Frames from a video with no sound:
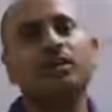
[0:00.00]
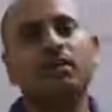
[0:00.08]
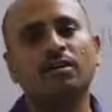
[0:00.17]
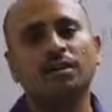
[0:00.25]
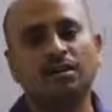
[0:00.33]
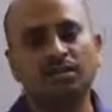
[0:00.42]

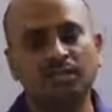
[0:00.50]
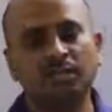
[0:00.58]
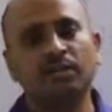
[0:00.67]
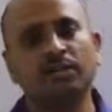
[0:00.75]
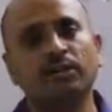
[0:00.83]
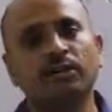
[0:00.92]

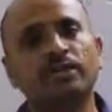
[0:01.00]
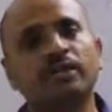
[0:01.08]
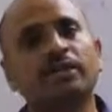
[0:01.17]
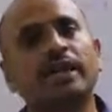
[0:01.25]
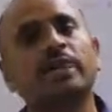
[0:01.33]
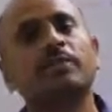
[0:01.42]
oxygen
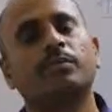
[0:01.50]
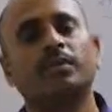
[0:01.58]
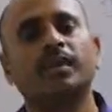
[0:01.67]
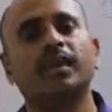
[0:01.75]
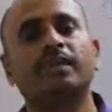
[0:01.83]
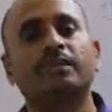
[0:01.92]
into their
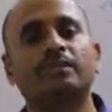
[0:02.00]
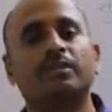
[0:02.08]
bodies